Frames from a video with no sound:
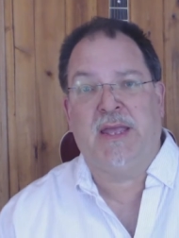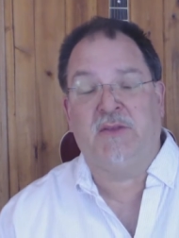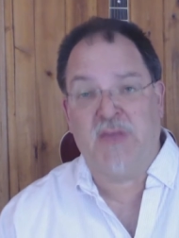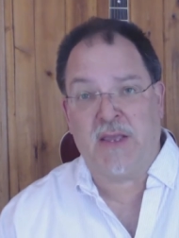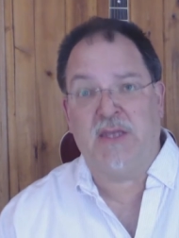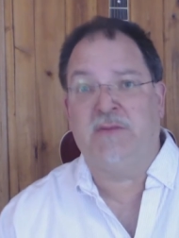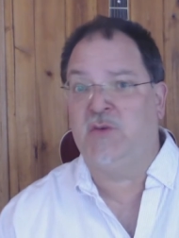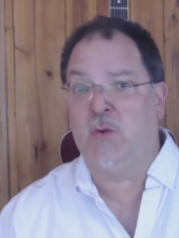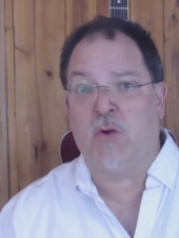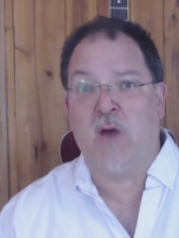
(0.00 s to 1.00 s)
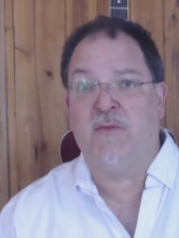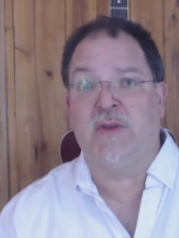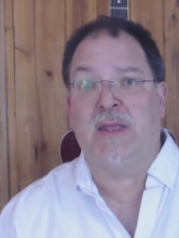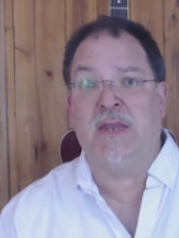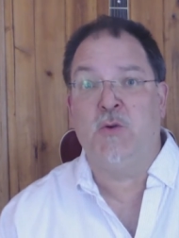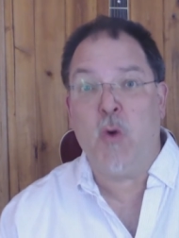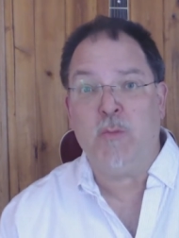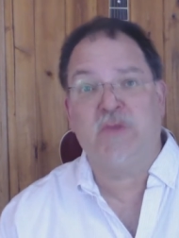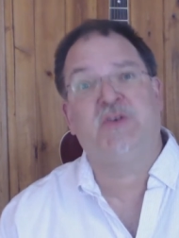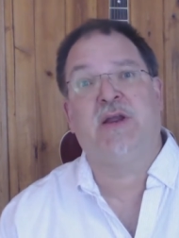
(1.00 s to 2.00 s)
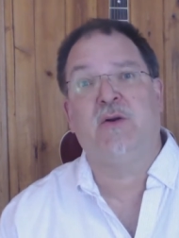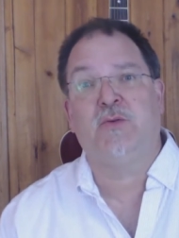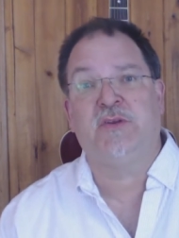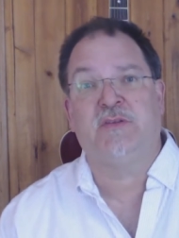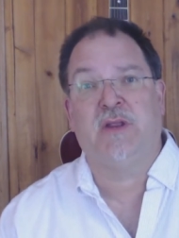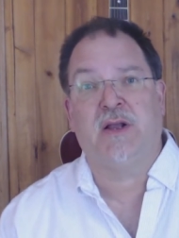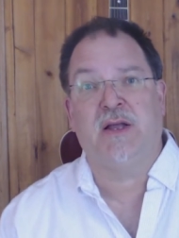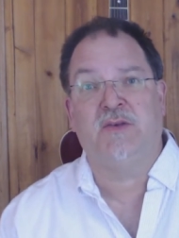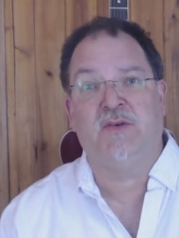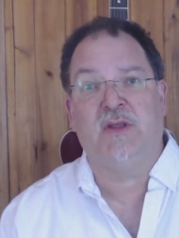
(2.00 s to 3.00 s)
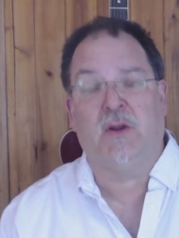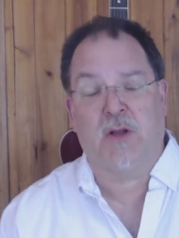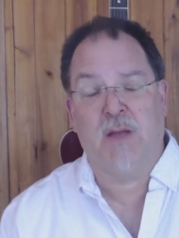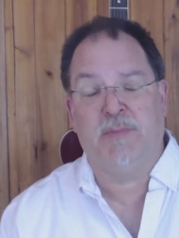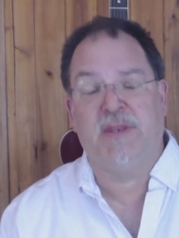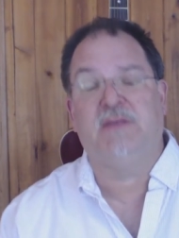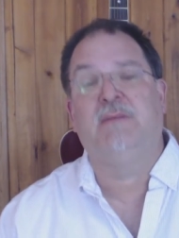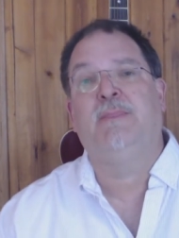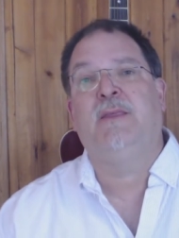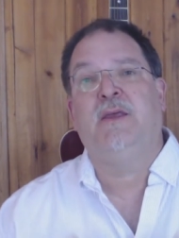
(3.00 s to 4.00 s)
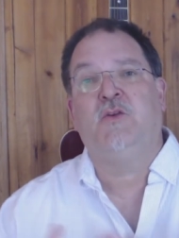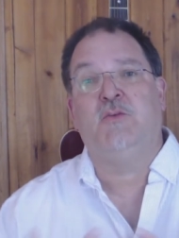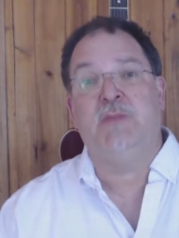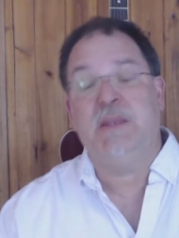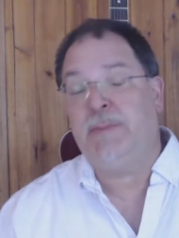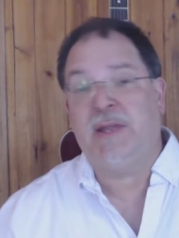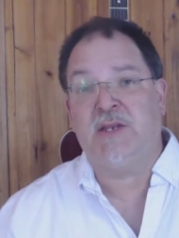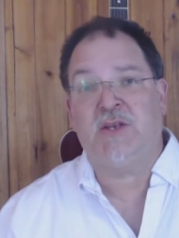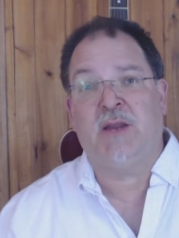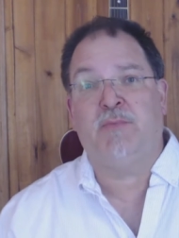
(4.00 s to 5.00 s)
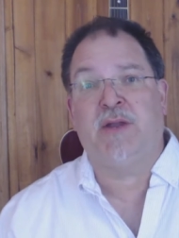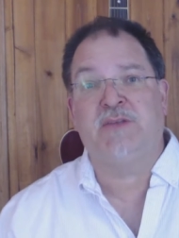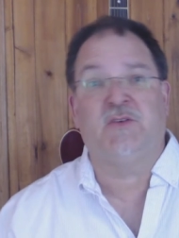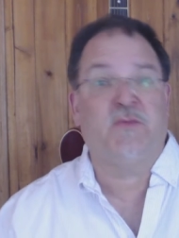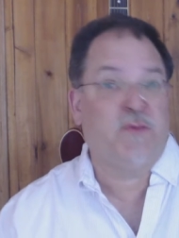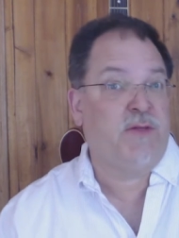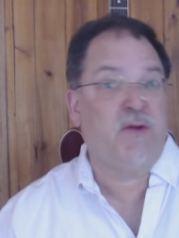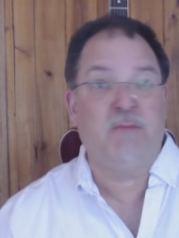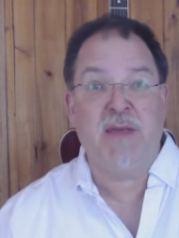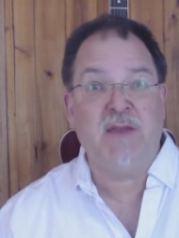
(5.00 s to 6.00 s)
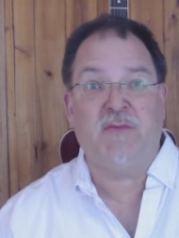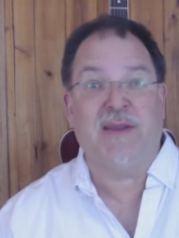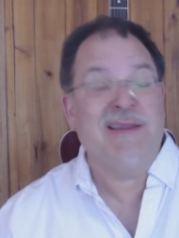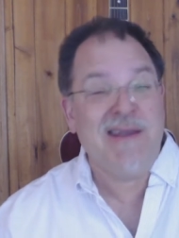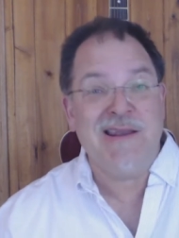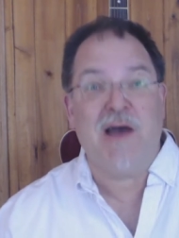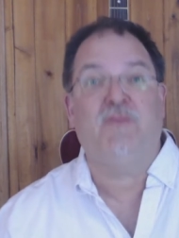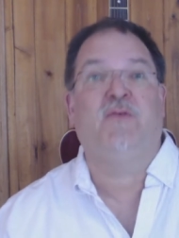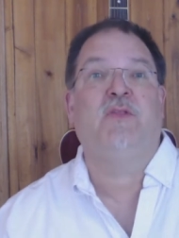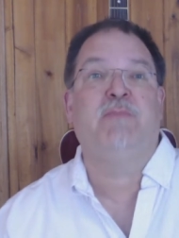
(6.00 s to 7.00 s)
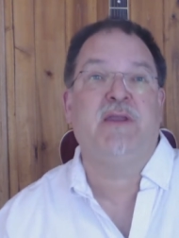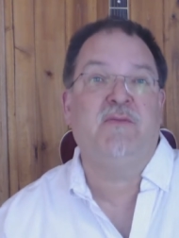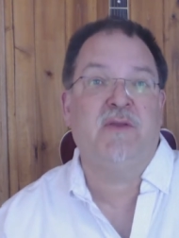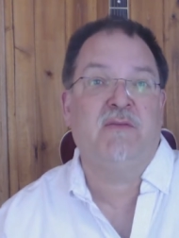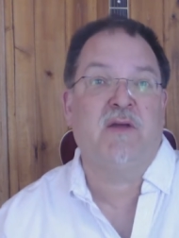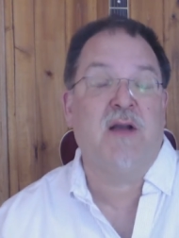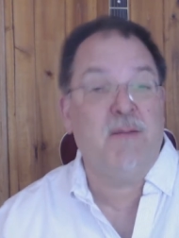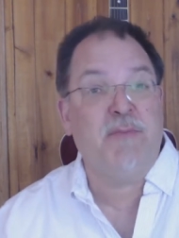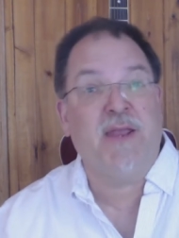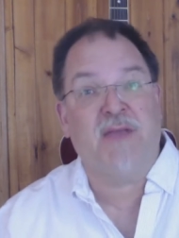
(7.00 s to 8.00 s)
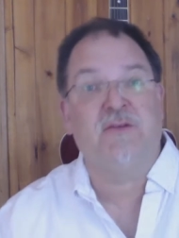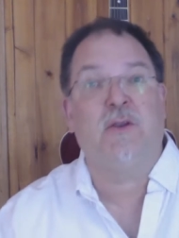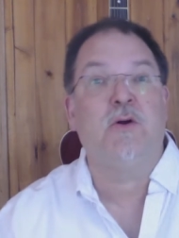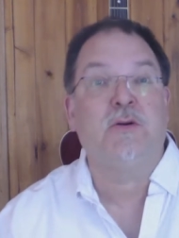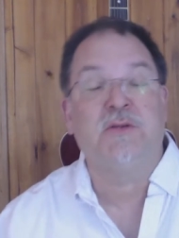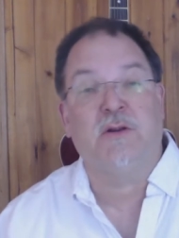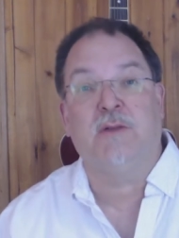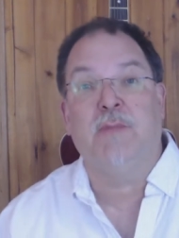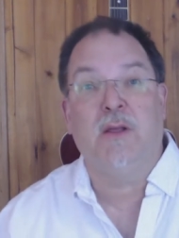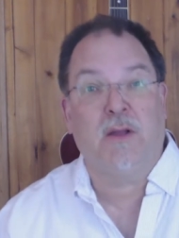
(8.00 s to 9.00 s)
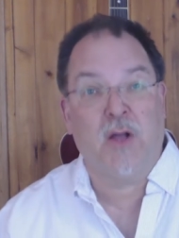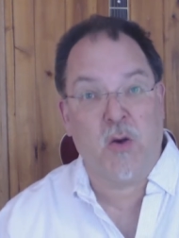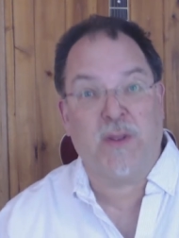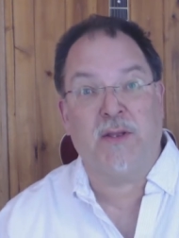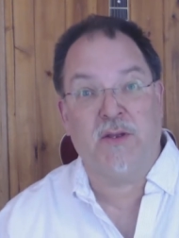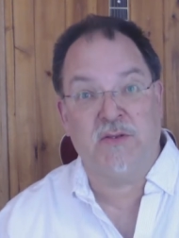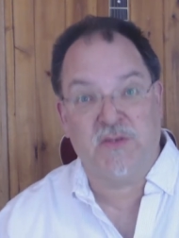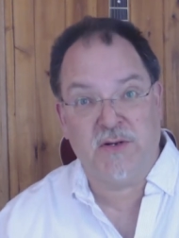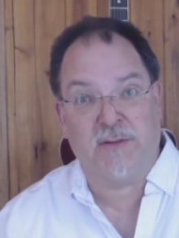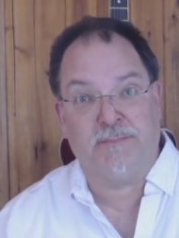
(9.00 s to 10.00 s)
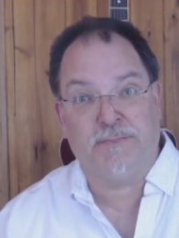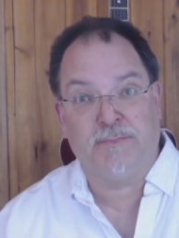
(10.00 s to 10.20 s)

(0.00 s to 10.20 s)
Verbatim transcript: executives who are often enormous shareholders in their country or companies to manipulate share prices for their own benefit, not for the benefit of the company as a long-term going concern.